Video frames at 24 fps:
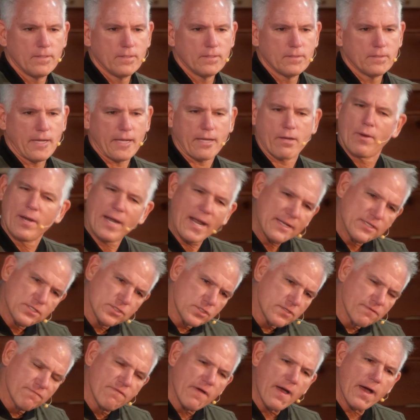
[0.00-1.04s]
Like, when I
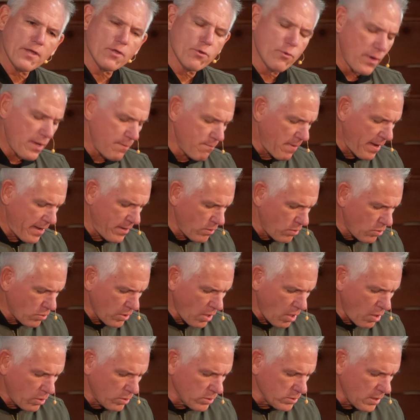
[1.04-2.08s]
just evaluate my
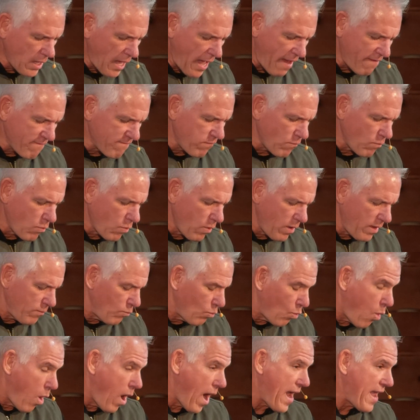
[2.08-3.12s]
own life,
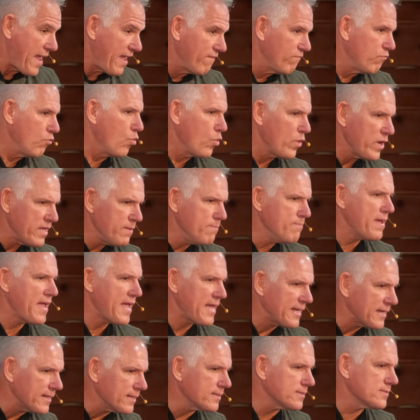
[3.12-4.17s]
why have we
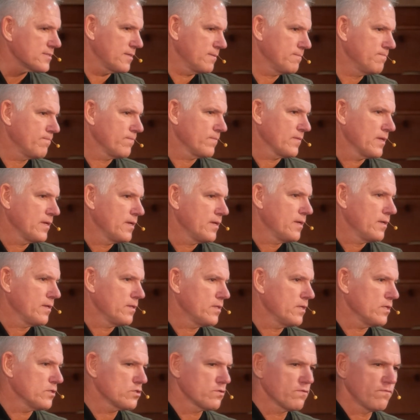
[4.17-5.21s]
made it
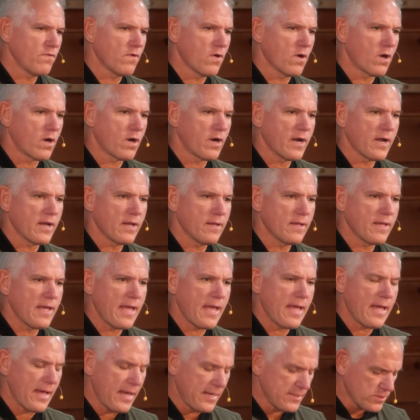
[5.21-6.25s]
this far
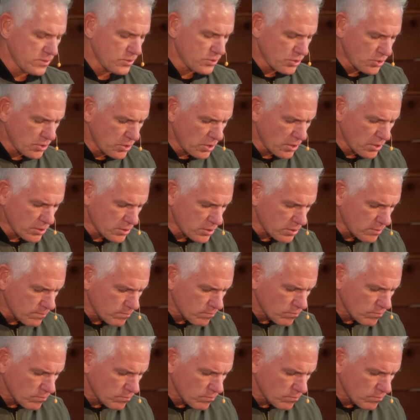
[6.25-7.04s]
as a church?